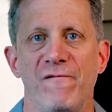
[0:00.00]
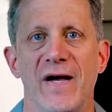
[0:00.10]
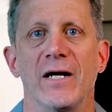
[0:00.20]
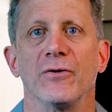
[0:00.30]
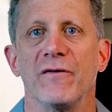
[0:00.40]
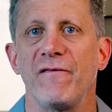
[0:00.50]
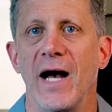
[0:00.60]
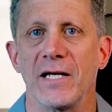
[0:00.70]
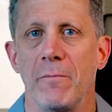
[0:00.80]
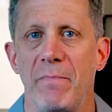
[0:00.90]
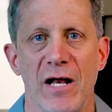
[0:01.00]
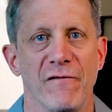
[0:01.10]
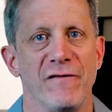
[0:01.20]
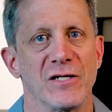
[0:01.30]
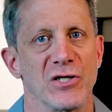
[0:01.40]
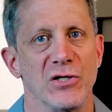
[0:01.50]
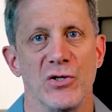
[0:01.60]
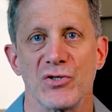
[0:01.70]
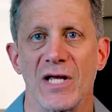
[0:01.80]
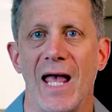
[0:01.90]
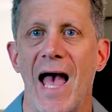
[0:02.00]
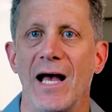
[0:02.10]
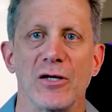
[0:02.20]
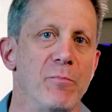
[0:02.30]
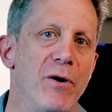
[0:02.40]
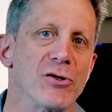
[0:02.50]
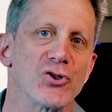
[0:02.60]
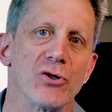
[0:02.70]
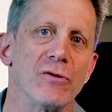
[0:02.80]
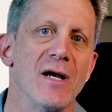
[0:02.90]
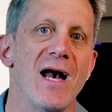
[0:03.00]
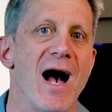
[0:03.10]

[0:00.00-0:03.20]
failed to find a benefit to using acupuncture